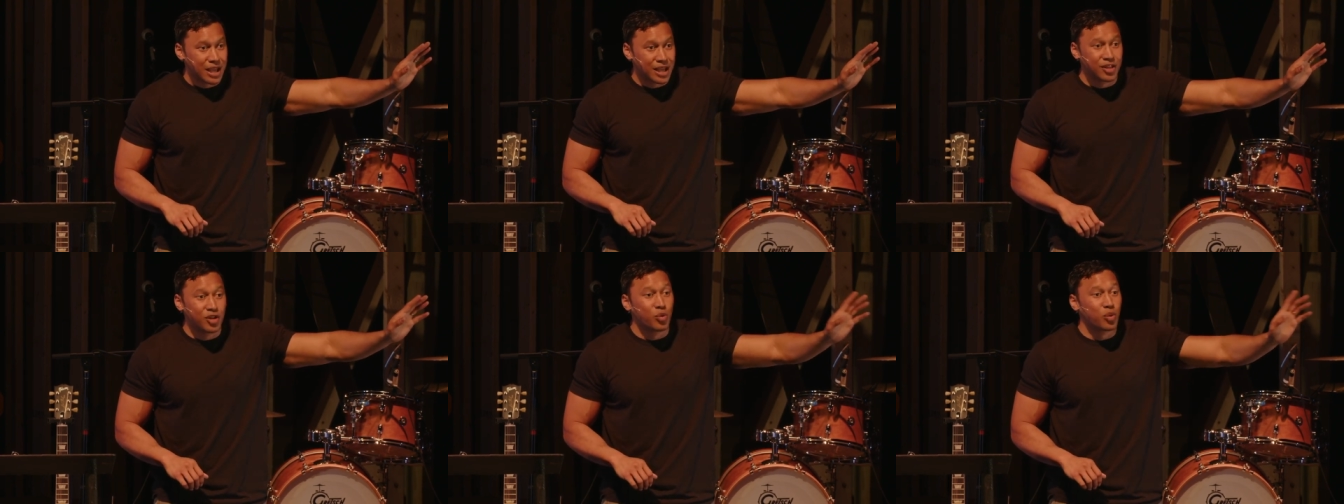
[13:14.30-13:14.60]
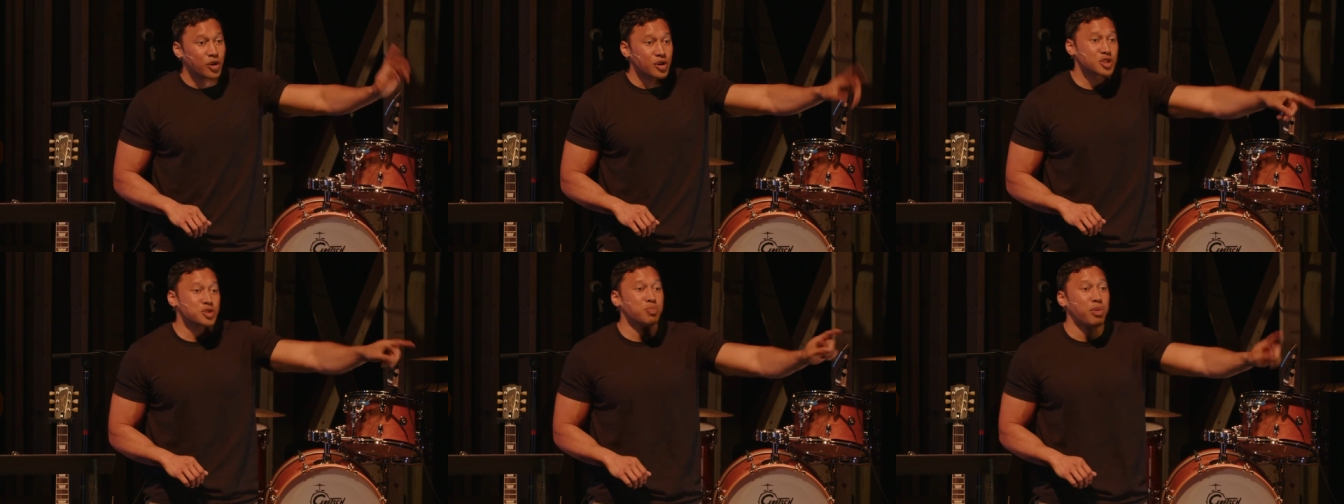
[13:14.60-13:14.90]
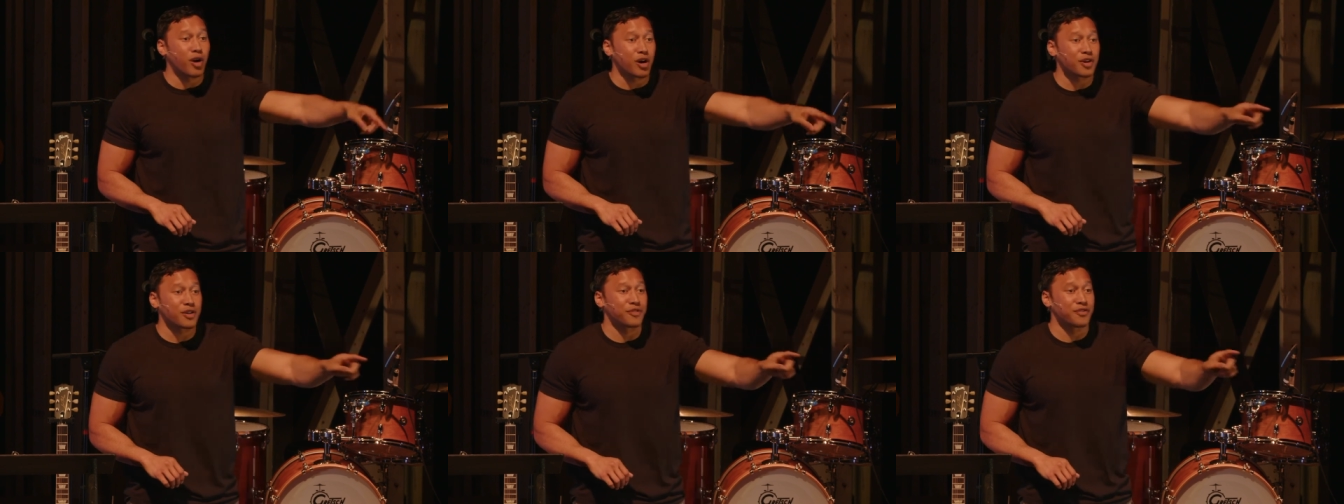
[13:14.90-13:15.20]
And the worst
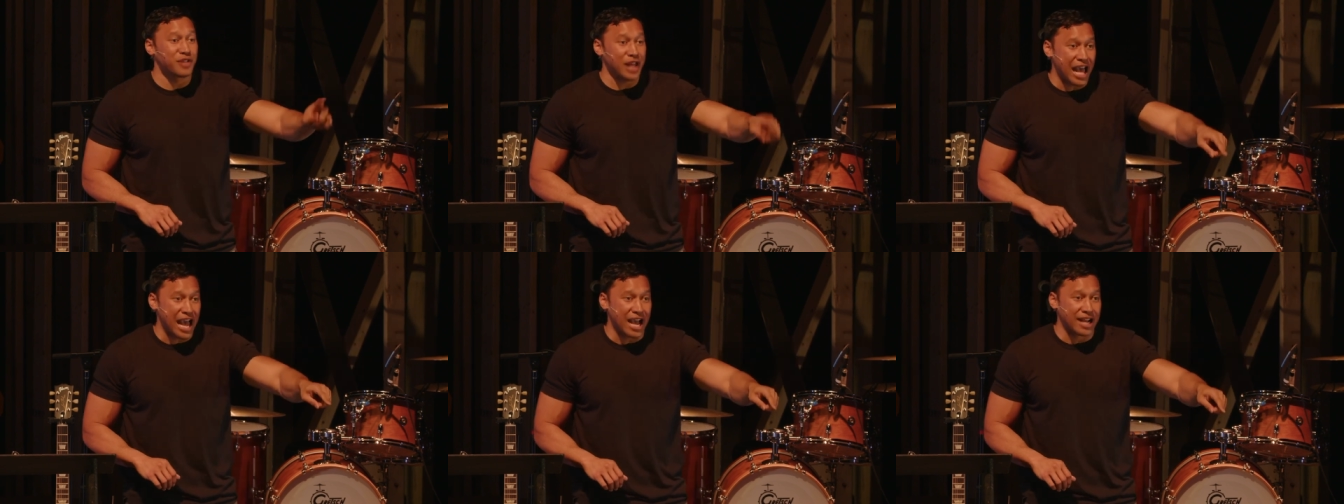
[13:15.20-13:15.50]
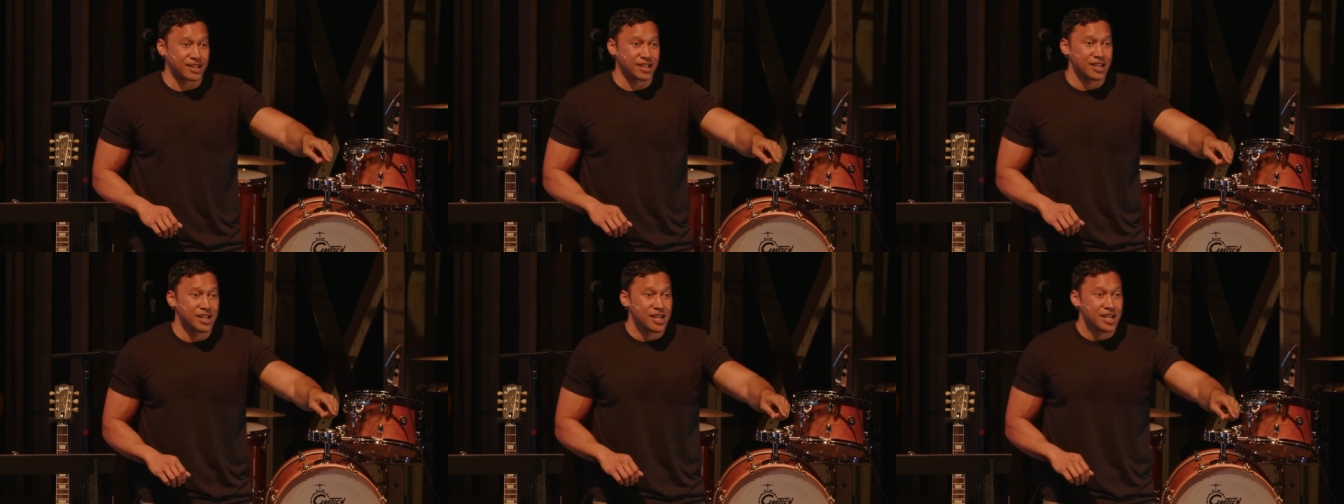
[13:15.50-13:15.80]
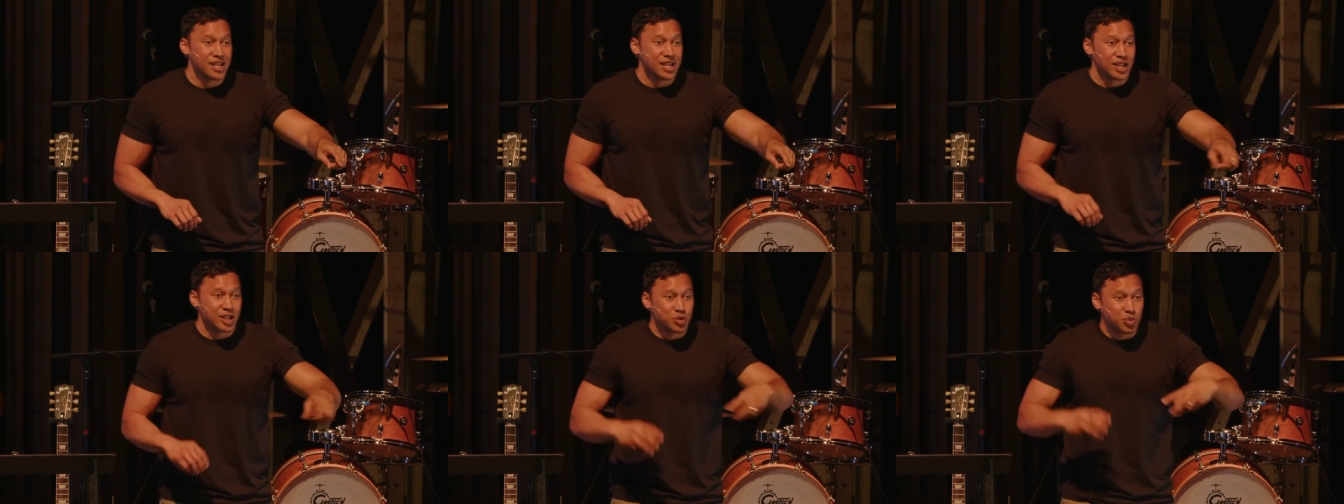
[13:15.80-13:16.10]
part of that
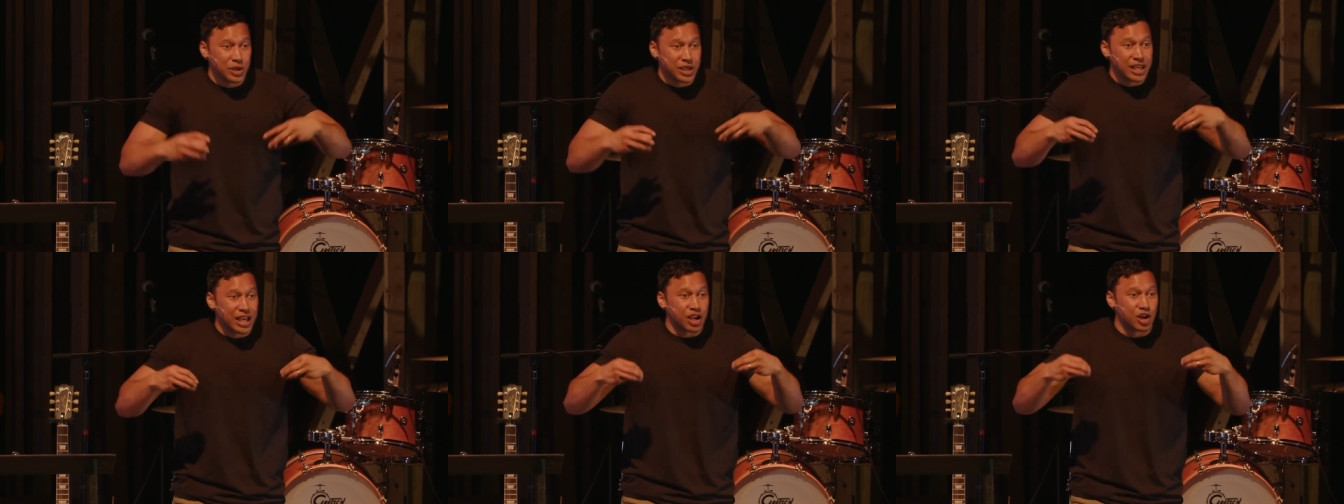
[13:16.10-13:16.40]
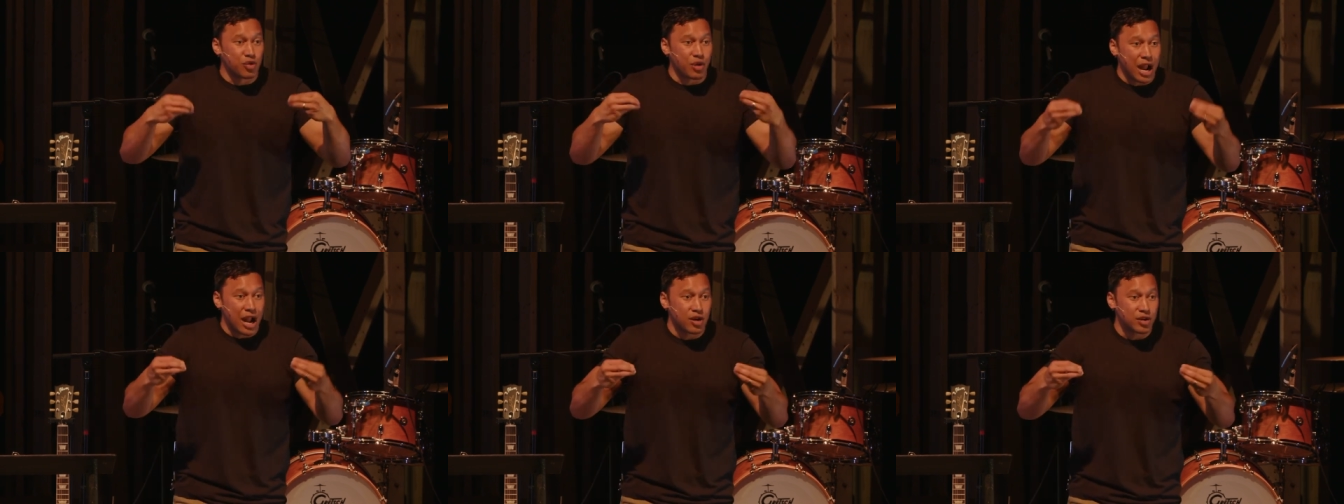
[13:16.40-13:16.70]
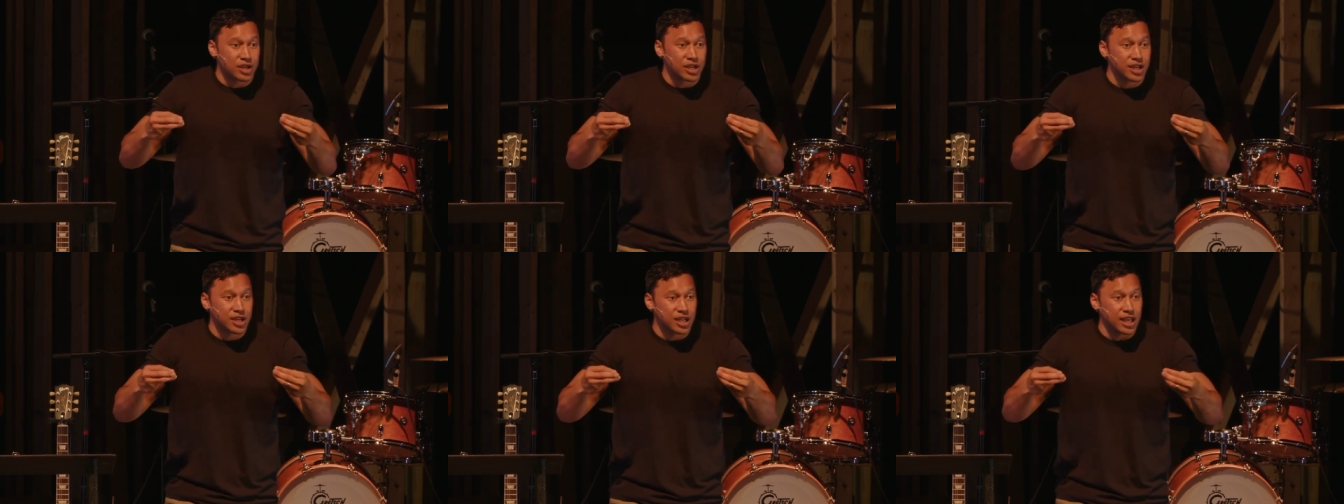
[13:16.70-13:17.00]
is we get
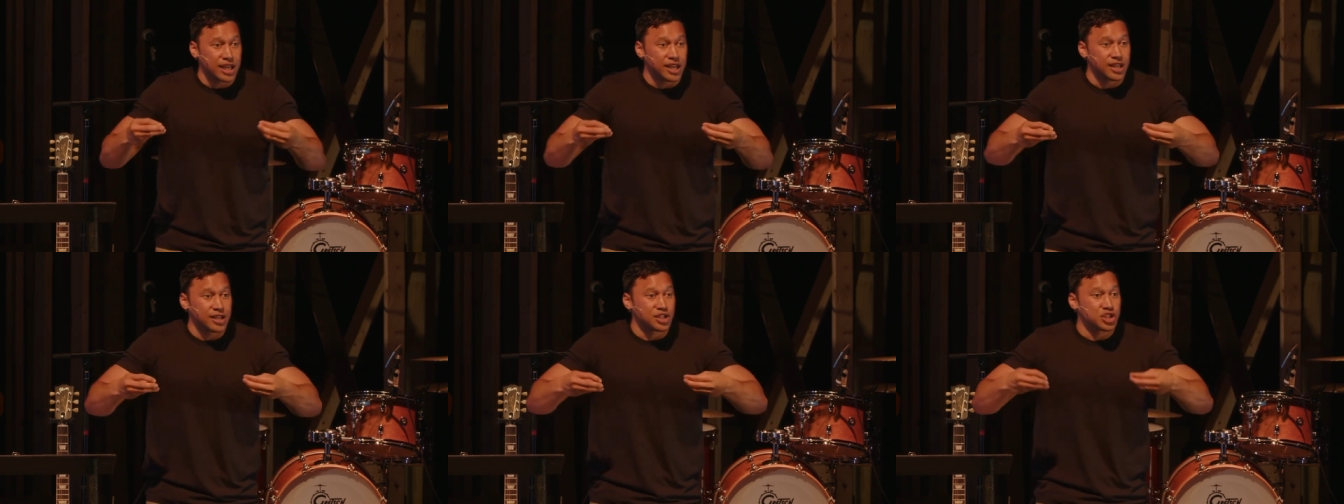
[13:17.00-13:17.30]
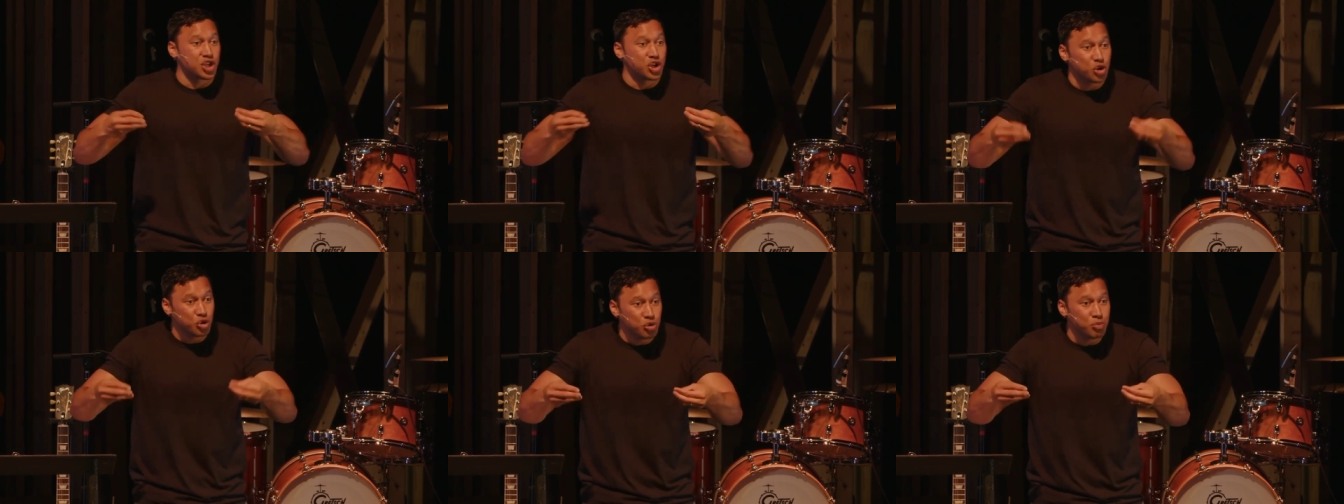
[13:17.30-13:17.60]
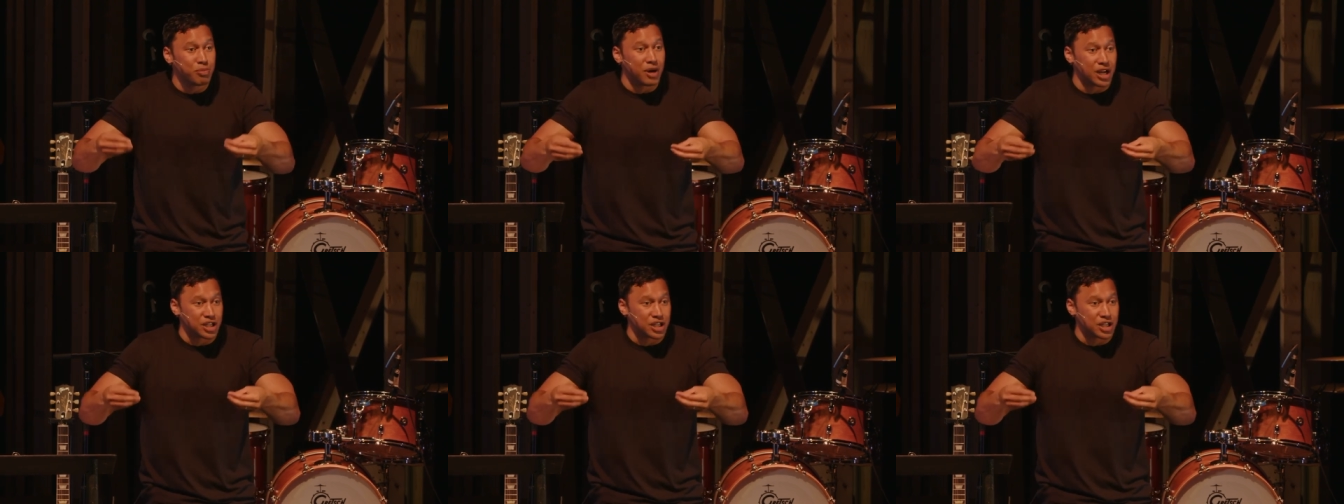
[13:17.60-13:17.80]
grounded in too